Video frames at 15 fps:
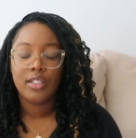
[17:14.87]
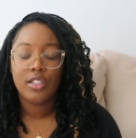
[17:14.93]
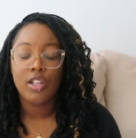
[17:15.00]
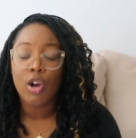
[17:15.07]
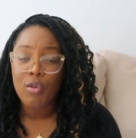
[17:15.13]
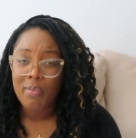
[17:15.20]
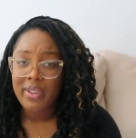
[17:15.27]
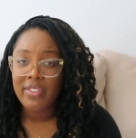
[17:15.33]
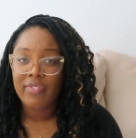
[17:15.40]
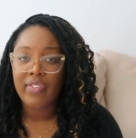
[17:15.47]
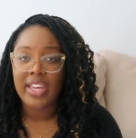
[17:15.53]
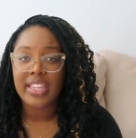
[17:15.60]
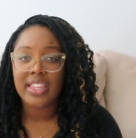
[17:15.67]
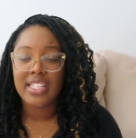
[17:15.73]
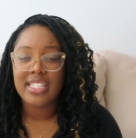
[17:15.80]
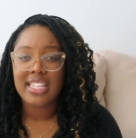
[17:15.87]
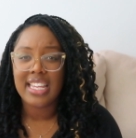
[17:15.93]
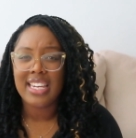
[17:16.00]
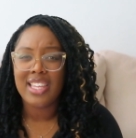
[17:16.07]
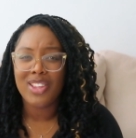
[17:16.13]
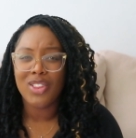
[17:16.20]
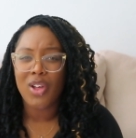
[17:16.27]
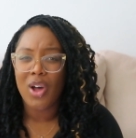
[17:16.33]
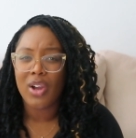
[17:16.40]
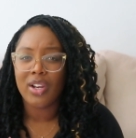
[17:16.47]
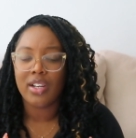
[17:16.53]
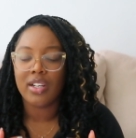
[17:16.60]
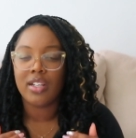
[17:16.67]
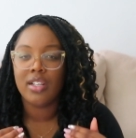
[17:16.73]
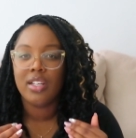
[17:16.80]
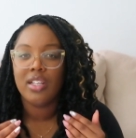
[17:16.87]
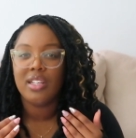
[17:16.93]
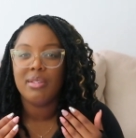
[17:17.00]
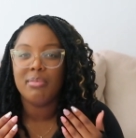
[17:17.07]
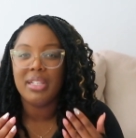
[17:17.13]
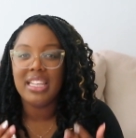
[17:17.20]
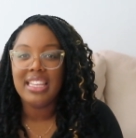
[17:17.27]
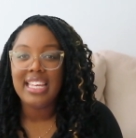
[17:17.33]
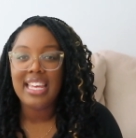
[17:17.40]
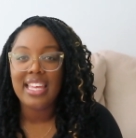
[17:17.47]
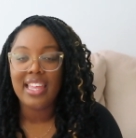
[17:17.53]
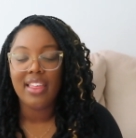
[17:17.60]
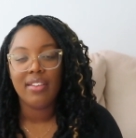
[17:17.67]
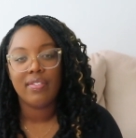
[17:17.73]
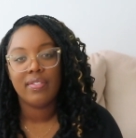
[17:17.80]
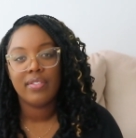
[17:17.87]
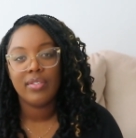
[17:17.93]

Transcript: Don't be faithless any longer, believe.